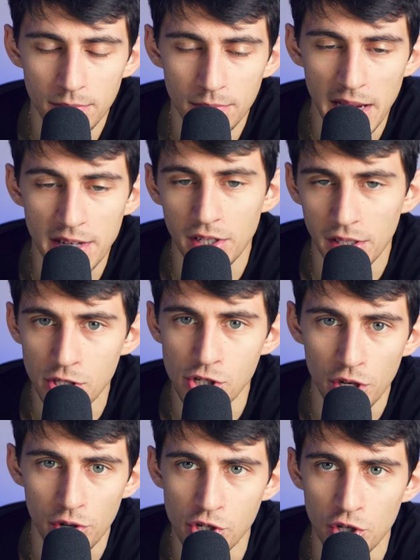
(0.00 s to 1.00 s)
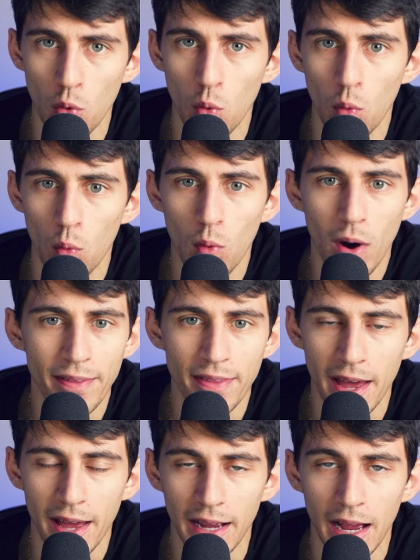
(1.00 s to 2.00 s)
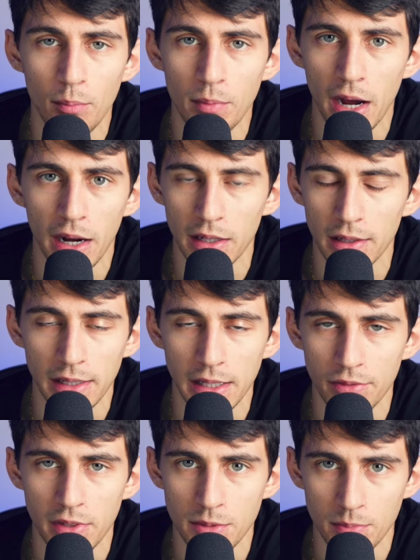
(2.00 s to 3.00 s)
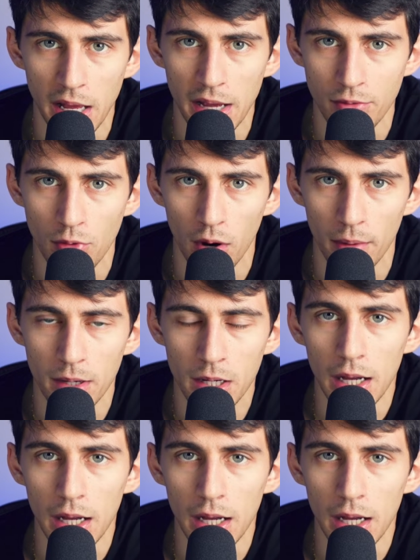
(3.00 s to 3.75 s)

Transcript: basically shows you why the heck I'm not going to leave this platform